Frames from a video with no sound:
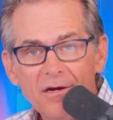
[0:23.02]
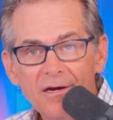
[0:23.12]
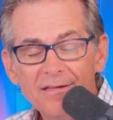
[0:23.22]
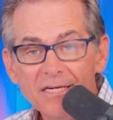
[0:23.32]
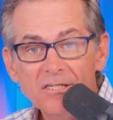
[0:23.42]

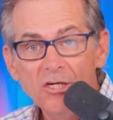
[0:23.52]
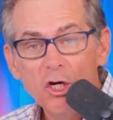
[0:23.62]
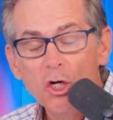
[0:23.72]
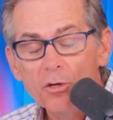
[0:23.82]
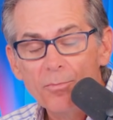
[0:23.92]
He thinks he's a
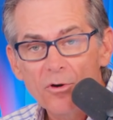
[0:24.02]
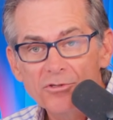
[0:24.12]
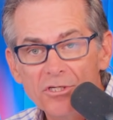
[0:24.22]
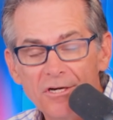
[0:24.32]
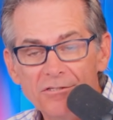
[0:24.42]
good
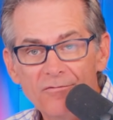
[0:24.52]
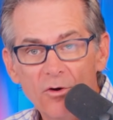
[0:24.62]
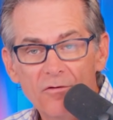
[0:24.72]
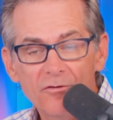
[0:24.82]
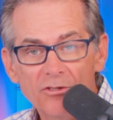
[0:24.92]
person because he
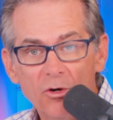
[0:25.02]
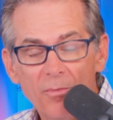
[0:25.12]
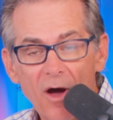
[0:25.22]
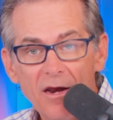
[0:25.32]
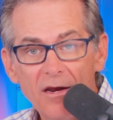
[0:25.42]
voted for Joe Biden,